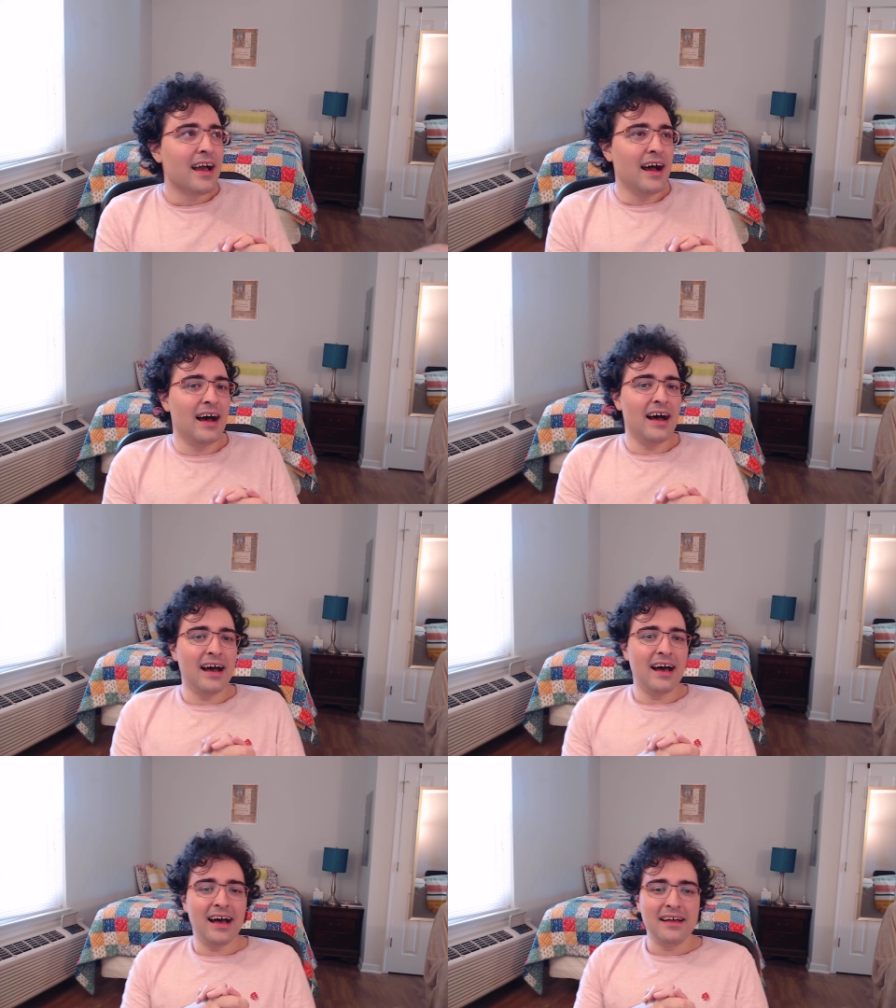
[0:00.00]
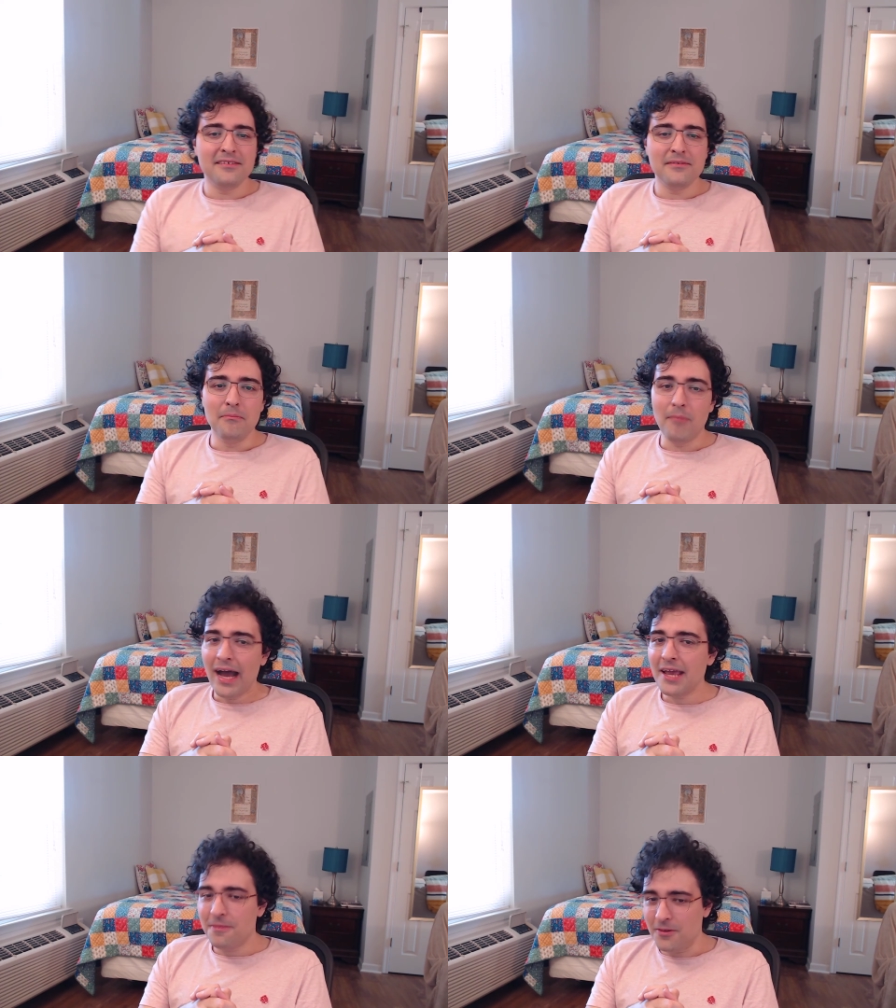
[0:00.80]

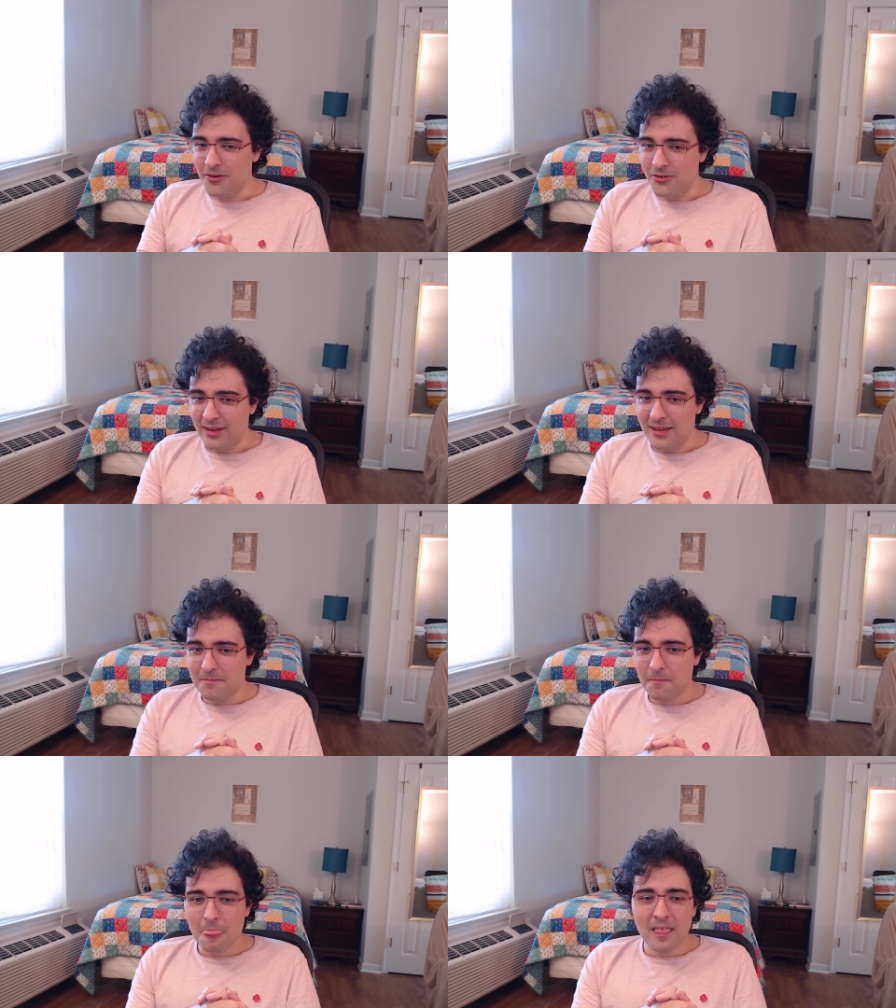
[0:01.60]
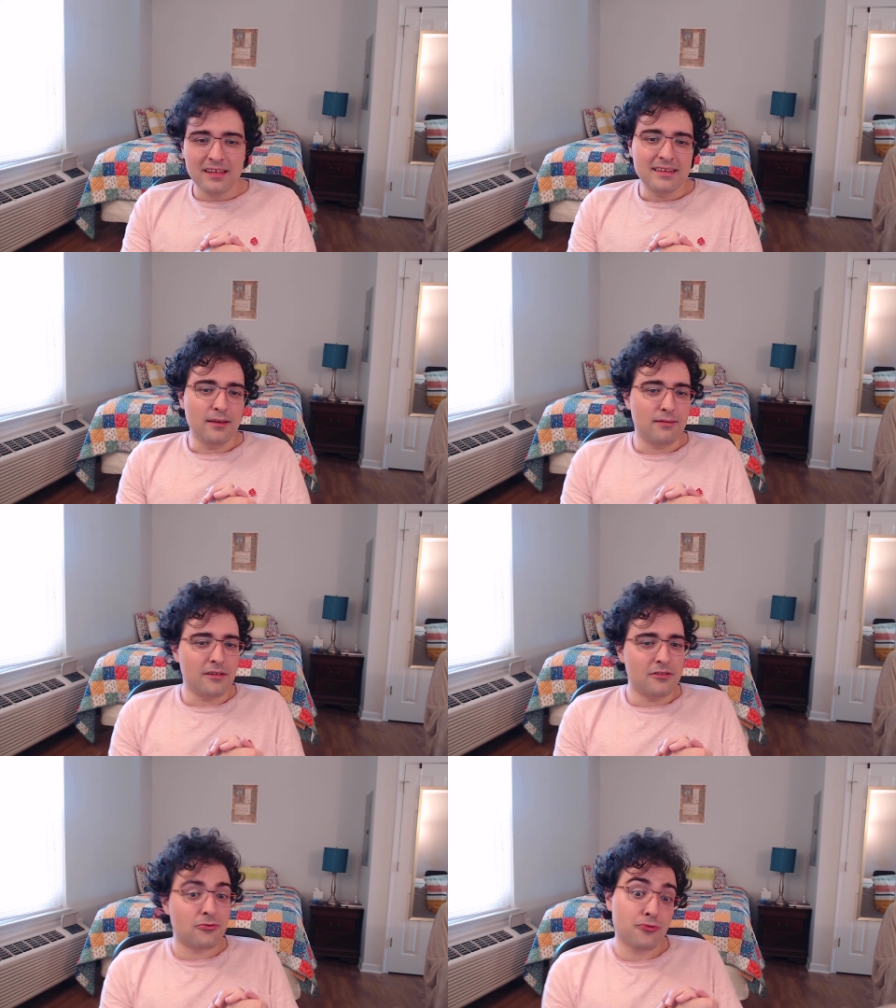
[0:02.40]
My theory is
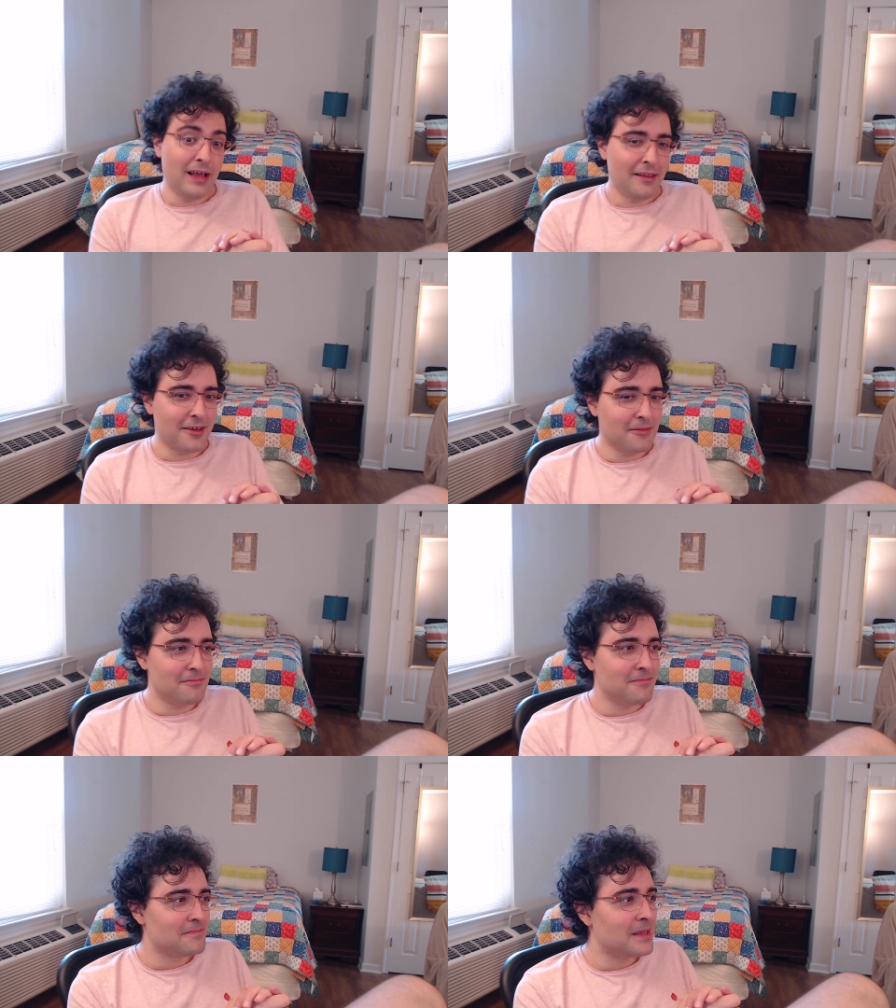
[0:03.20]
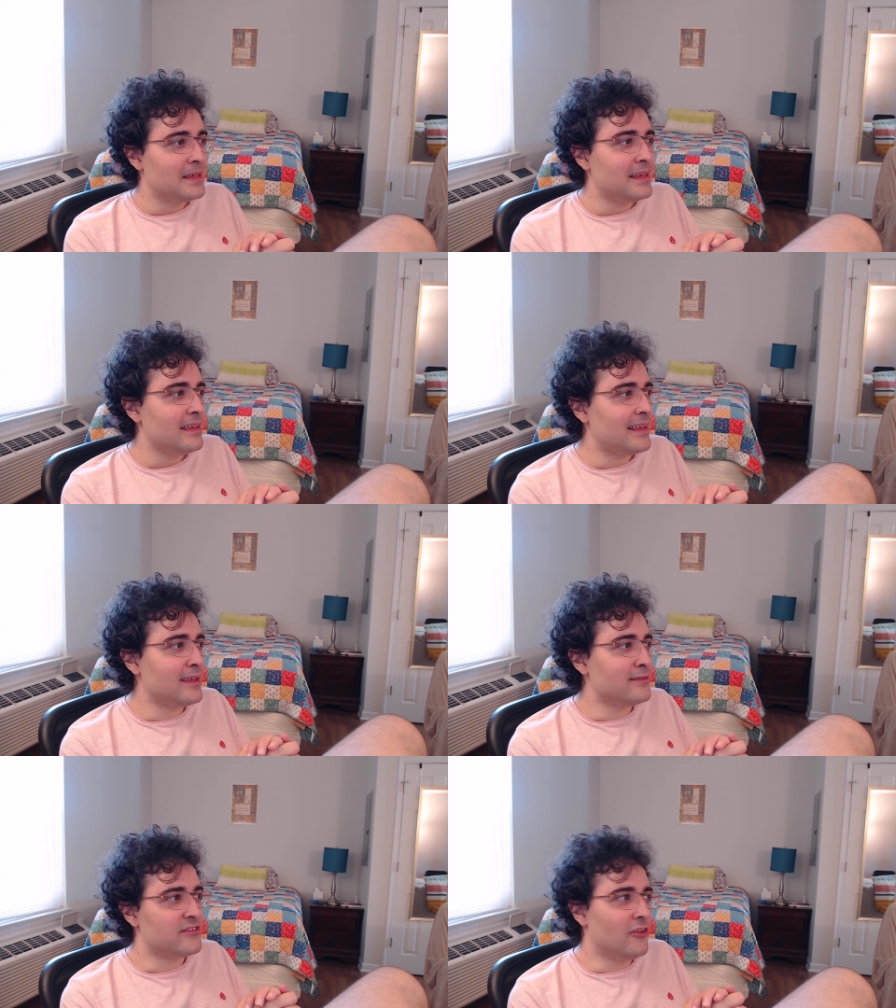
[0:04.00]
that Trellium
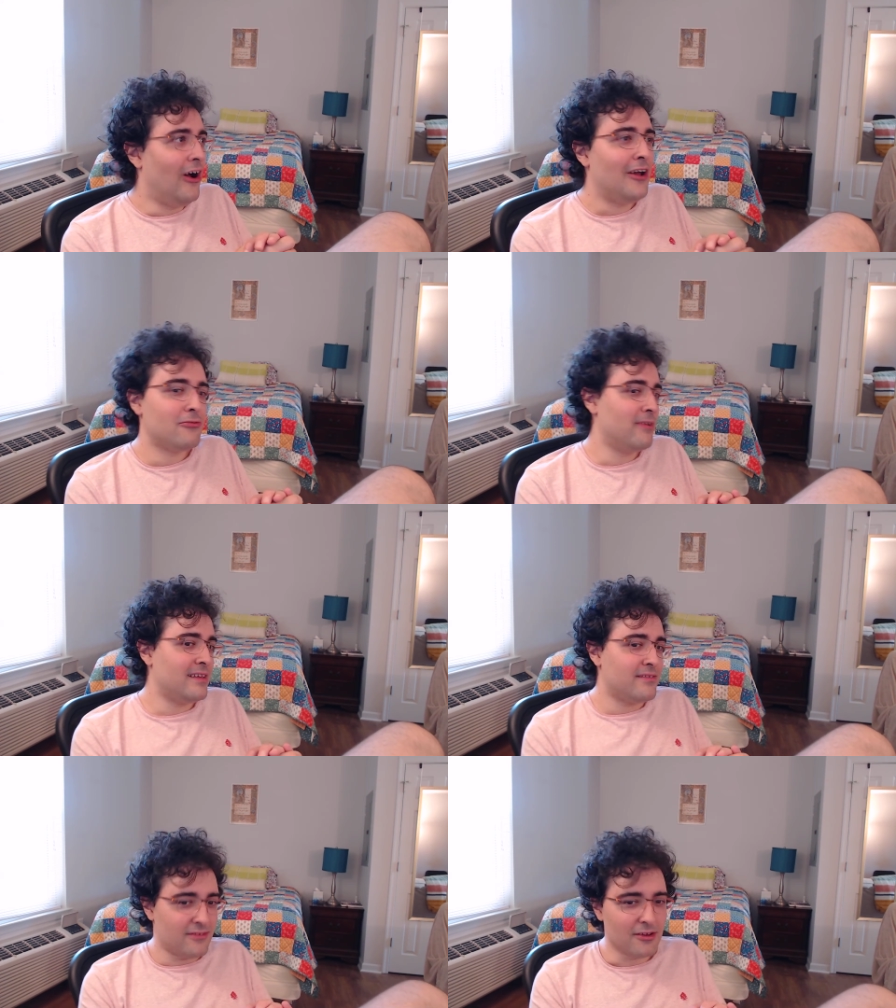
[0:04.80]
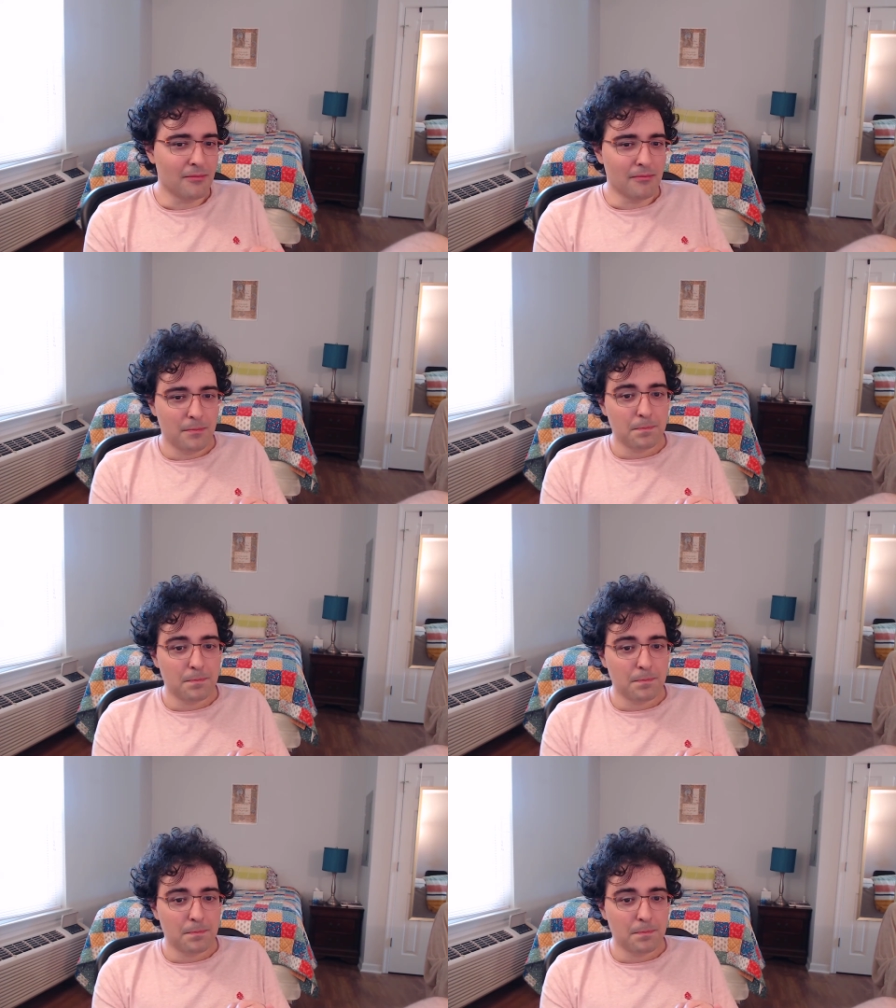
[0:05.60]
is not Racium,